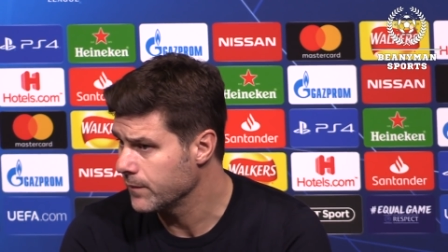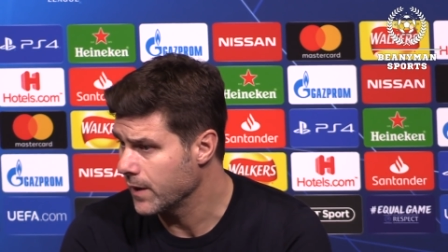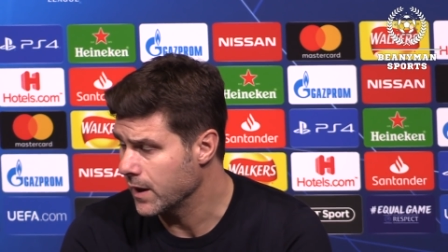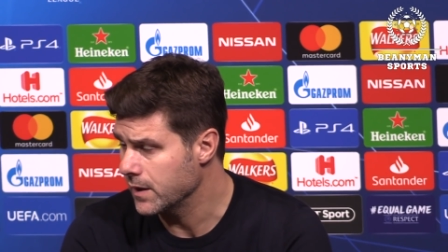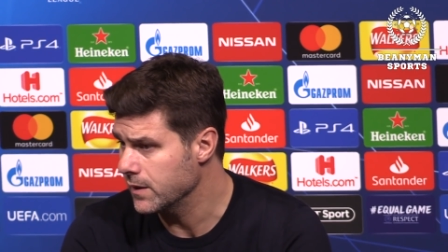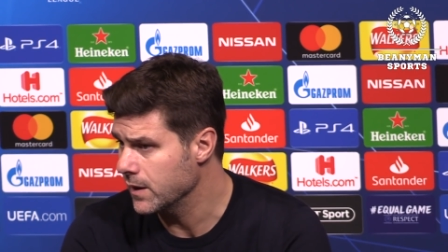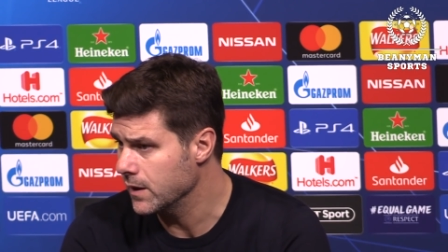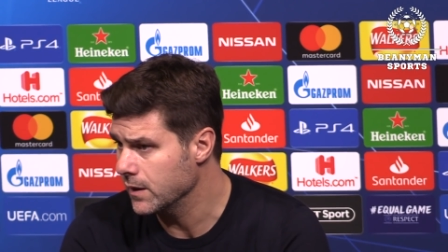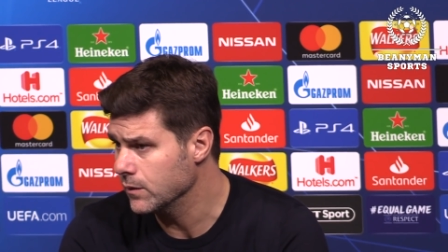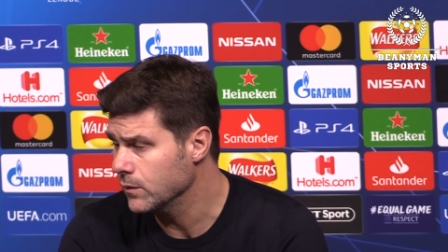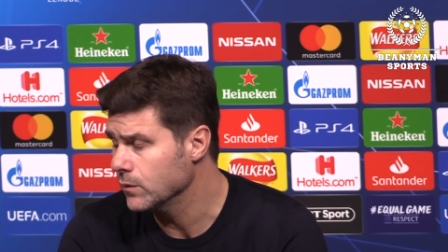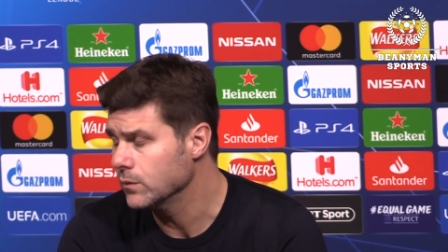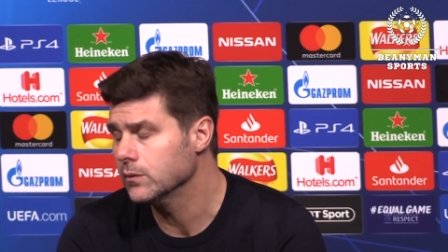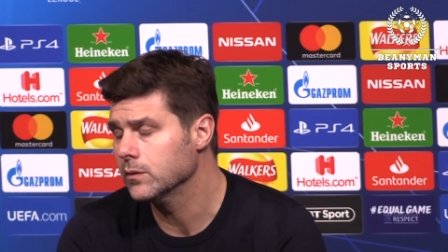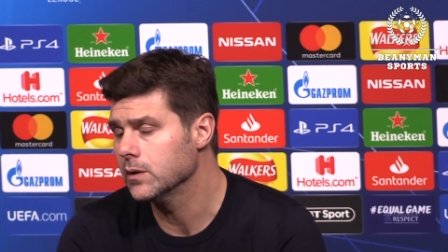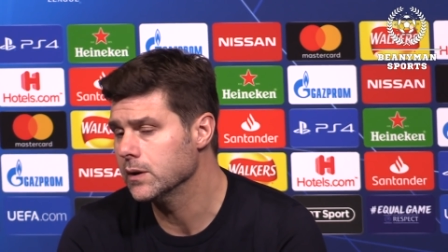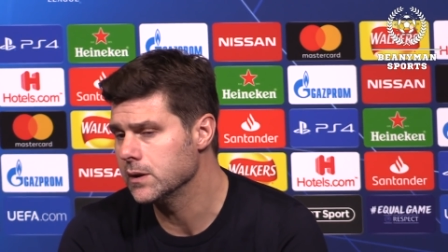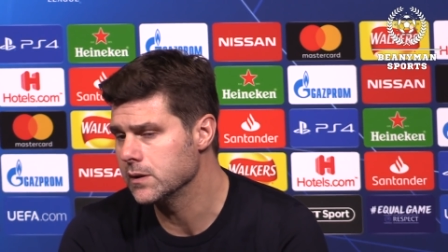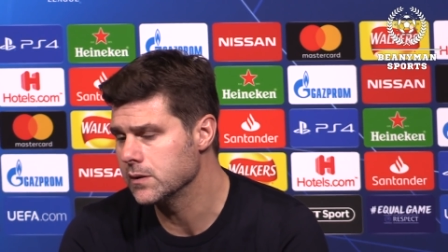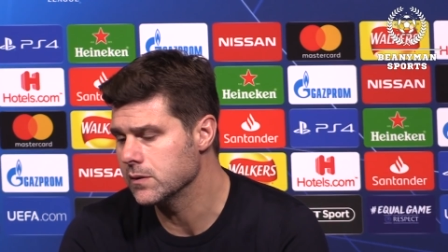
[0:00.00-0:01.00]
And then
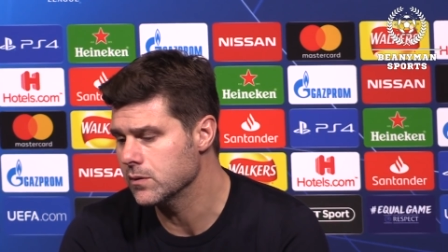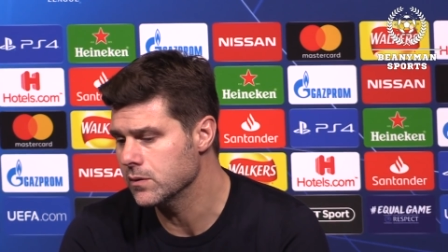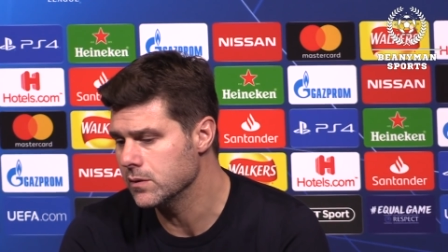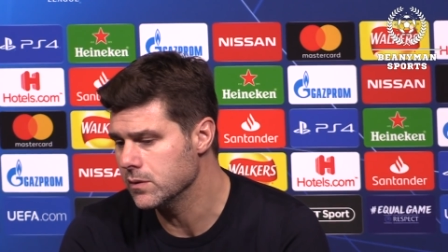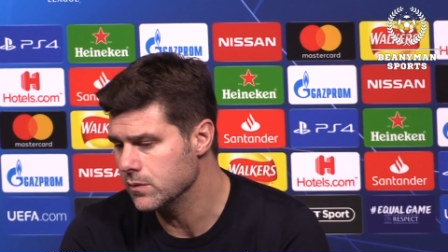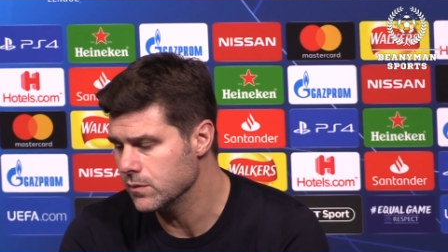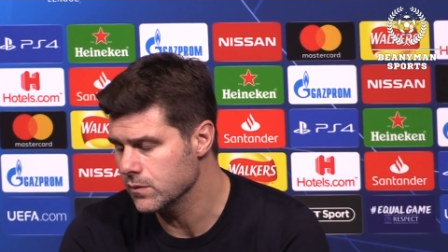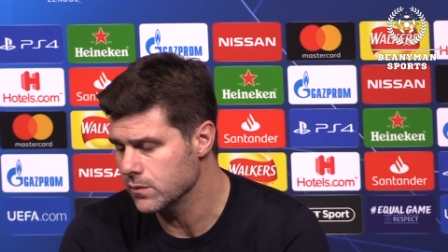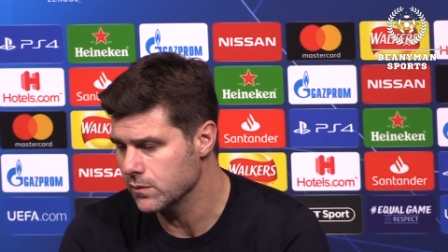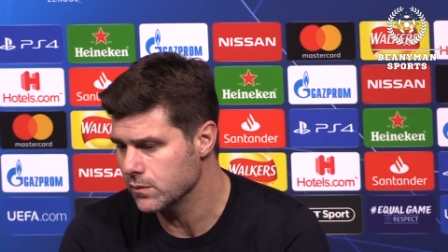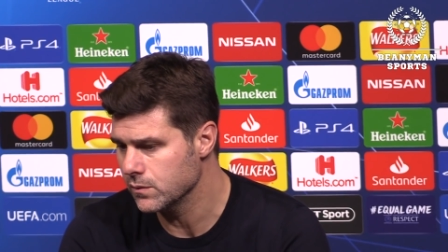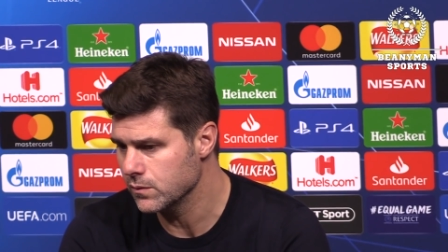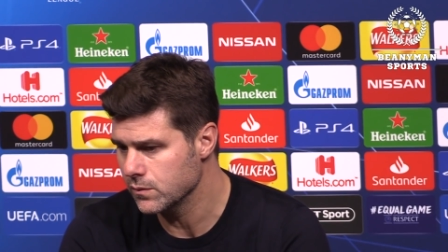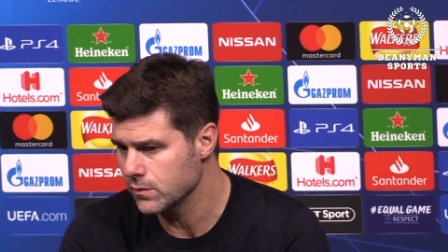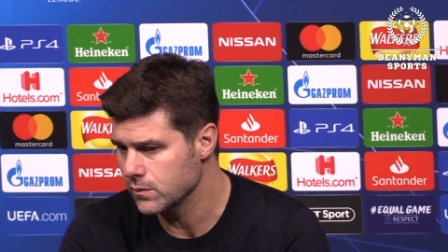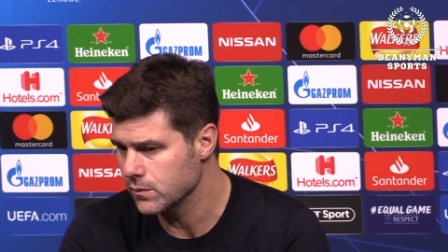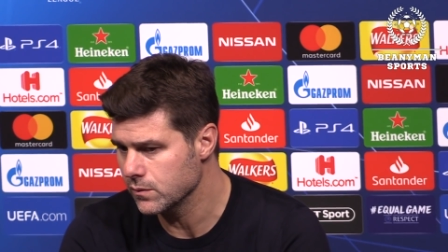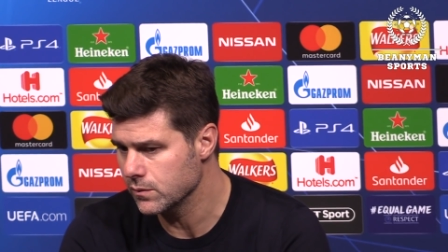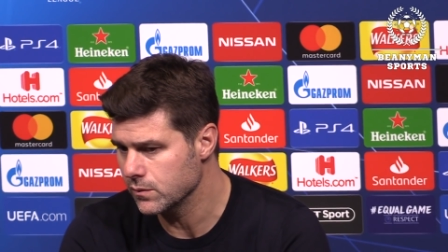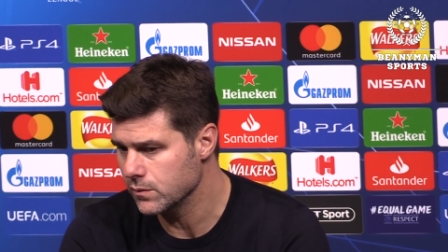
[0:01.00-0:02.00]
what is going
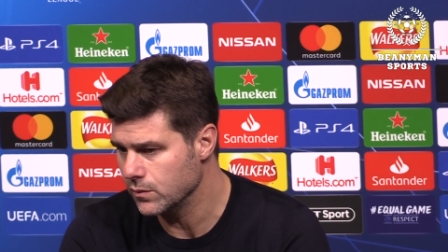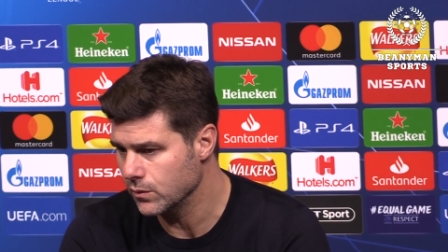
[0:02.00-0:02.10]
to,